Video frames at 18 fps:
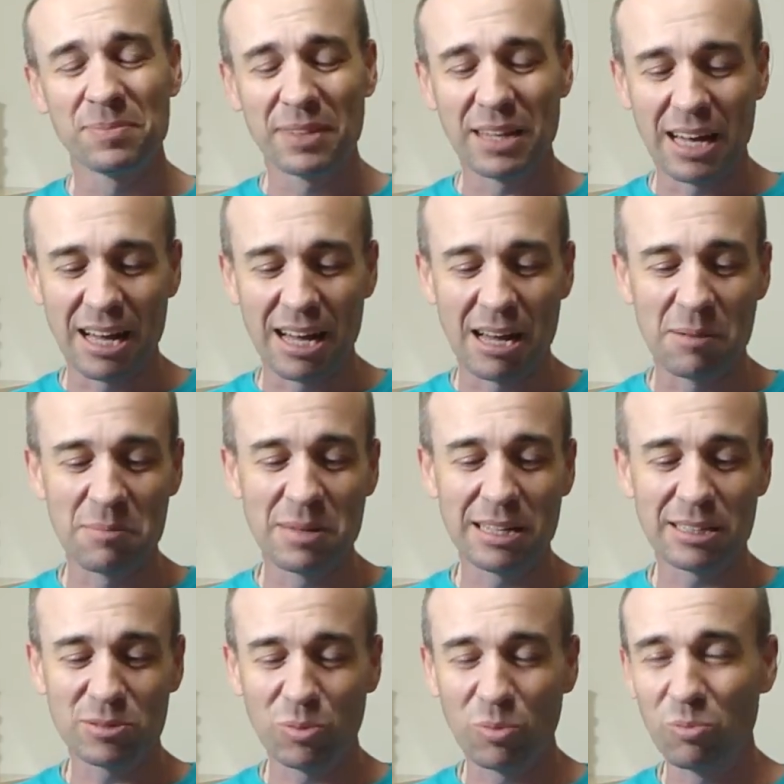
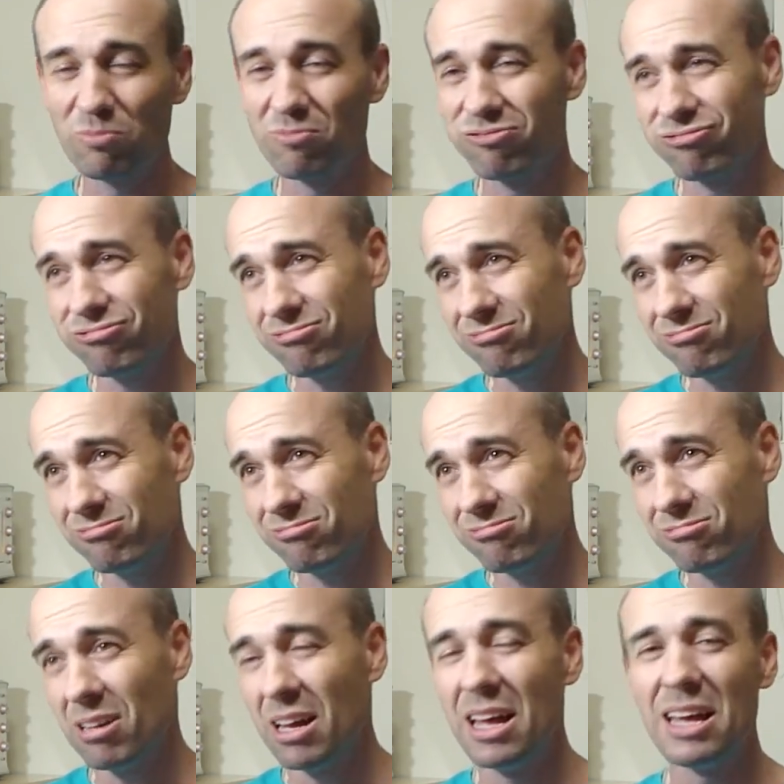
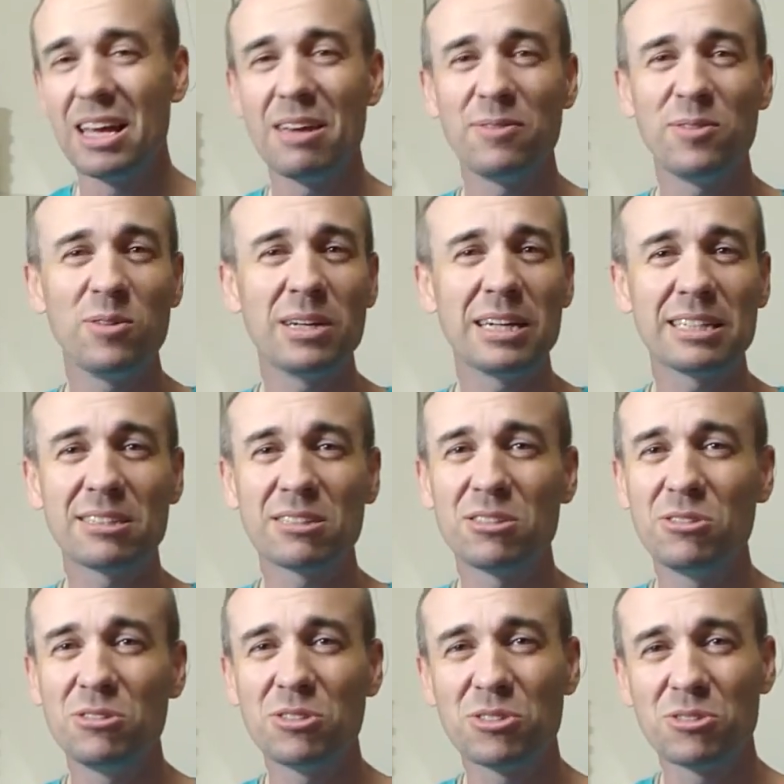If you get to
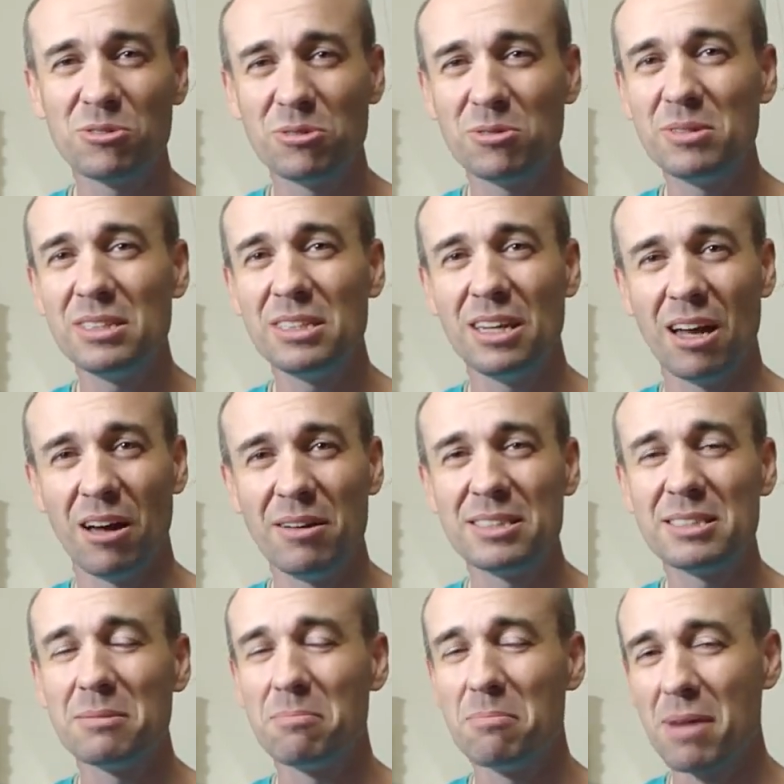Kyushu, you know,
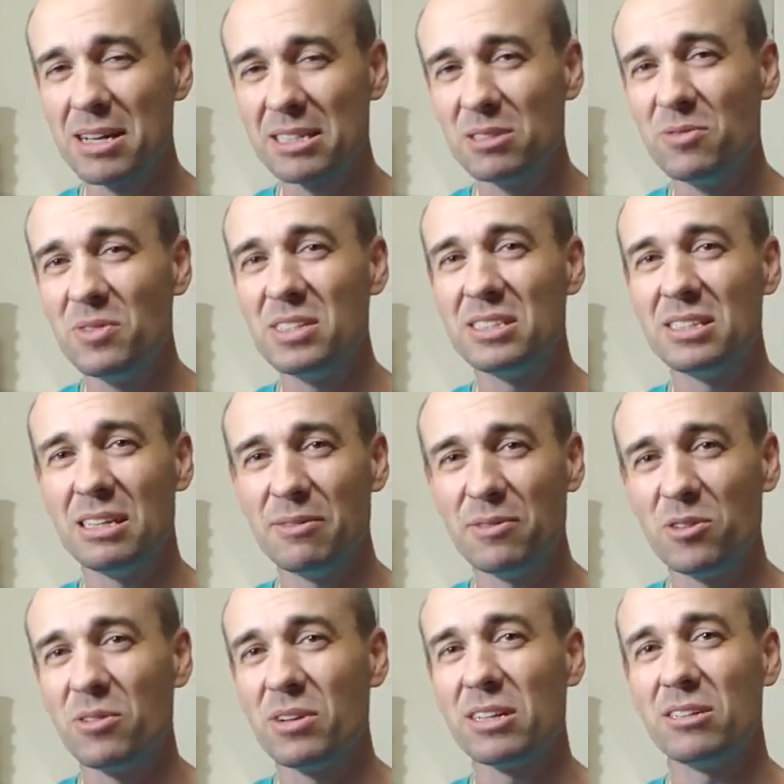it's a must visit
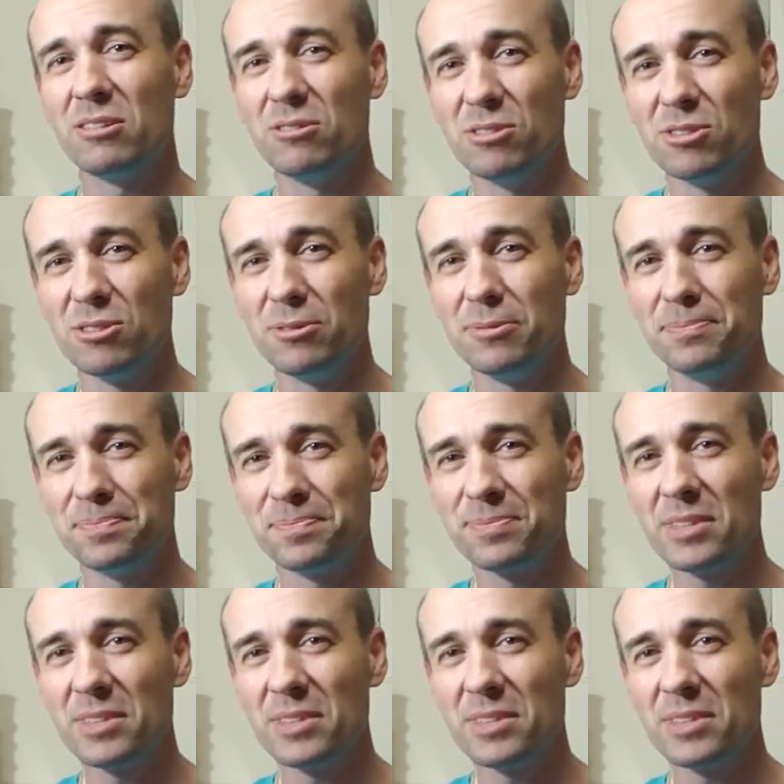if you're in Kyushu.